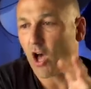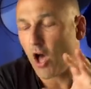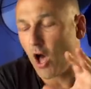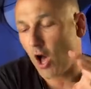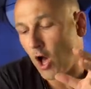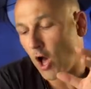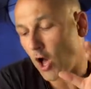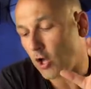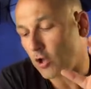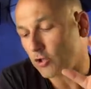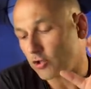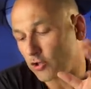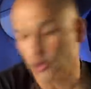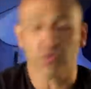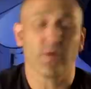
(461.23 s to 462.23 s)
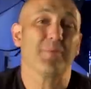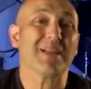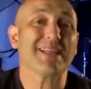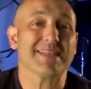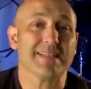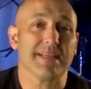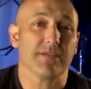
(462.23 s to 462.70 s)
are
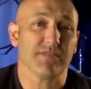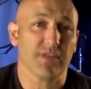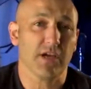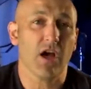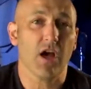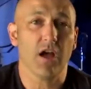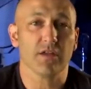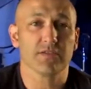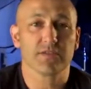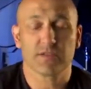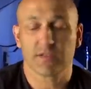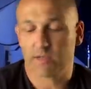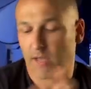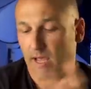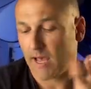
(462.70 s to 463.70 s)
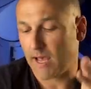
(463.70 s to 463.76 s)
durability of the cards.